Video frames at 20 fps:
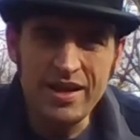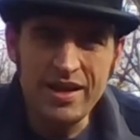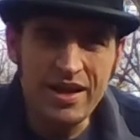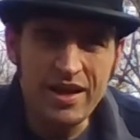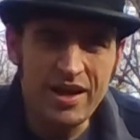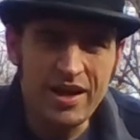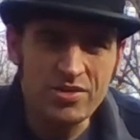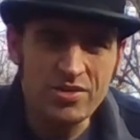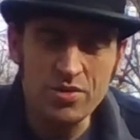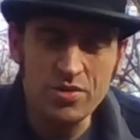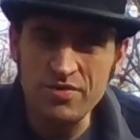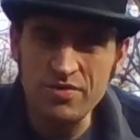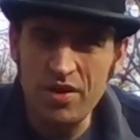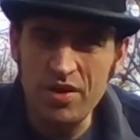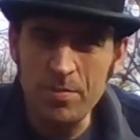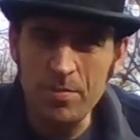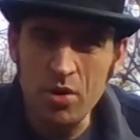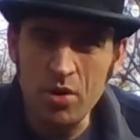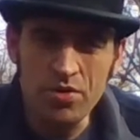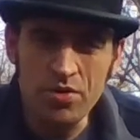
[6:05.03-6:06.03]
So it's
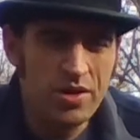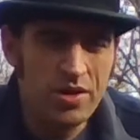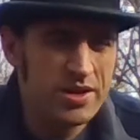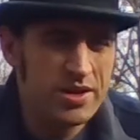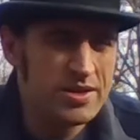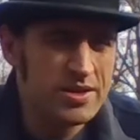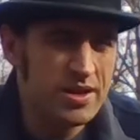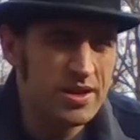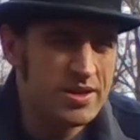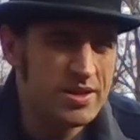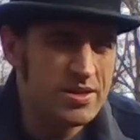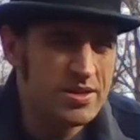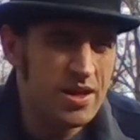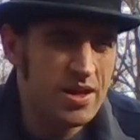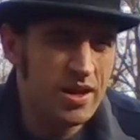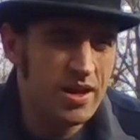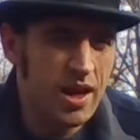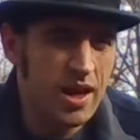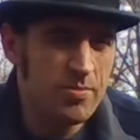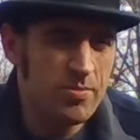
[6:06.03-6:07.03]
very important that it's
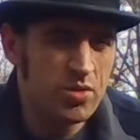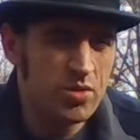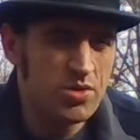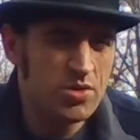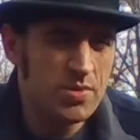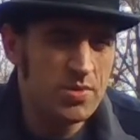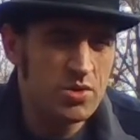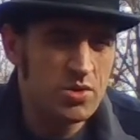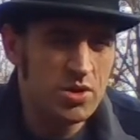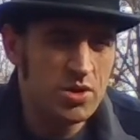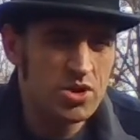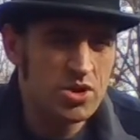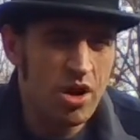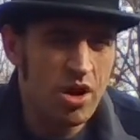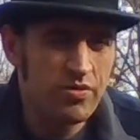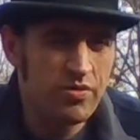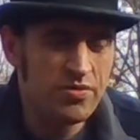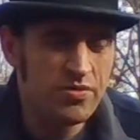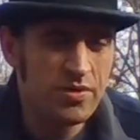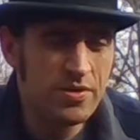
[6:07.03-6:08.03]
able to be switched
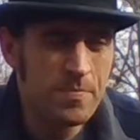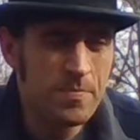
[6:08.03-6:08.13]
off.